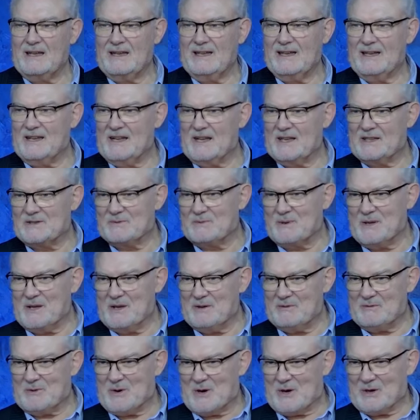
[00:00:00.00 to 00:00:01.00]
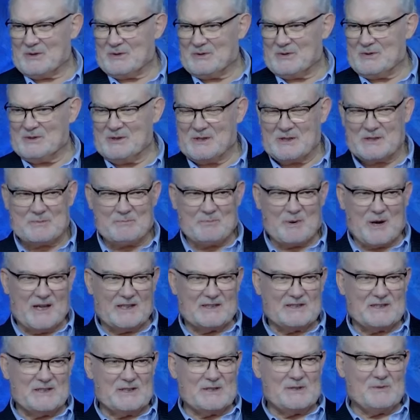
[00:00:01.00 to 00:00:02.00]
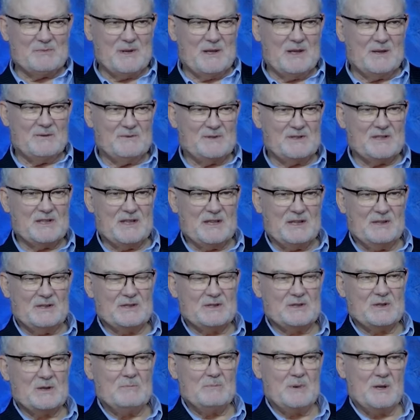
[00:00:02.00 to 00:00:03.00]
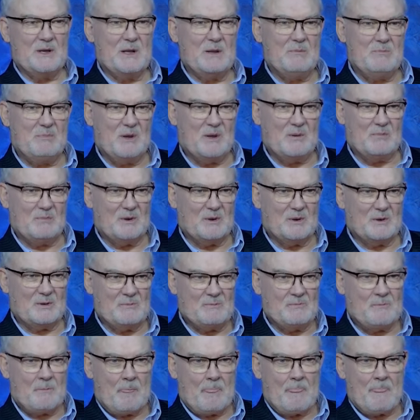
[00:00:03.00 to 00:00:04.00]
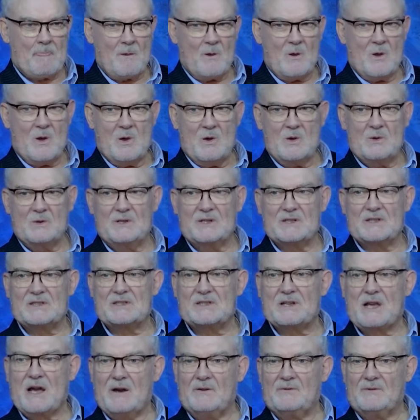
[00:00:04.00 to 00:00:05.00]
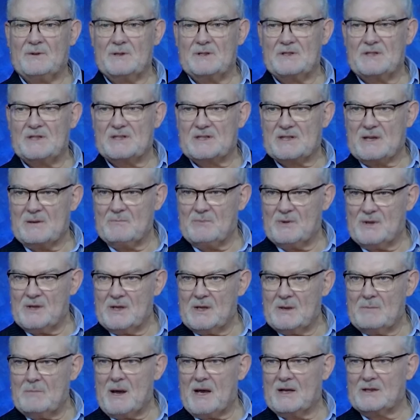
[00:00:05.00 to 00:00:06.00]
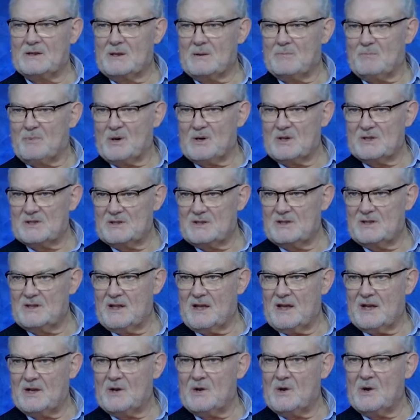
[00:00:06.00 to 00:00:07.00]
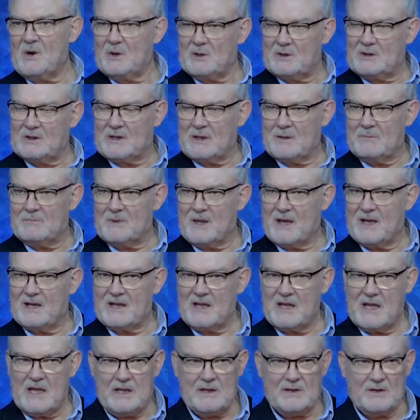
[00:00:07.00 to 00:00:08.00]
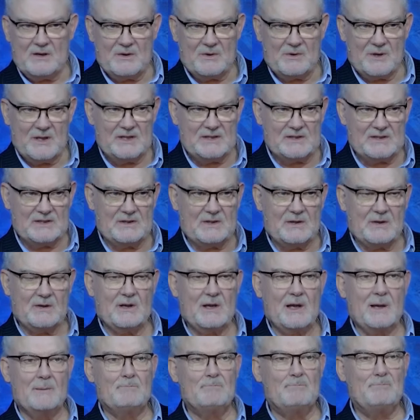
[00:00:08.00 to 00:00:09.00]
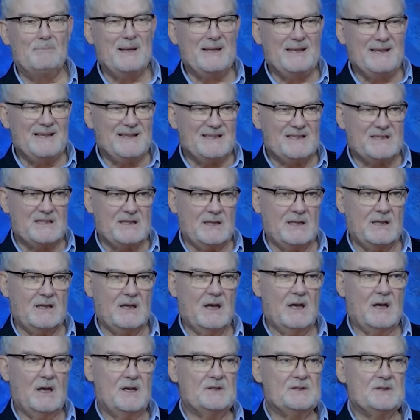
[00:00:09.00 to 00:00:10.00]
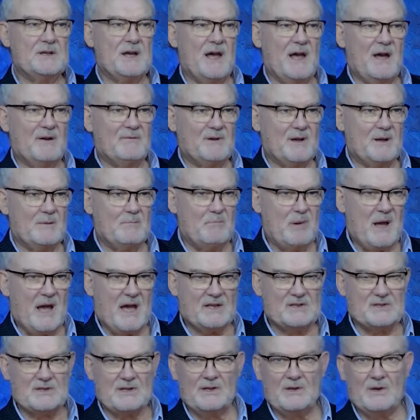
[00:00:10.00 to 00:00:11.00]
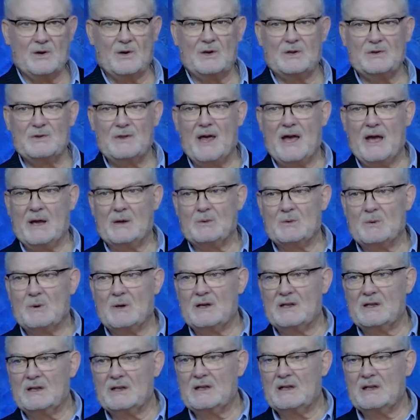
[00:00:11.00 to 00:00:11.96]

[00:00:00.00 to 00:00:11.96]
And as we have worked through this process, we have seen so many people who discovered something about the person that hurt them that increased their ability to have compassion on that one,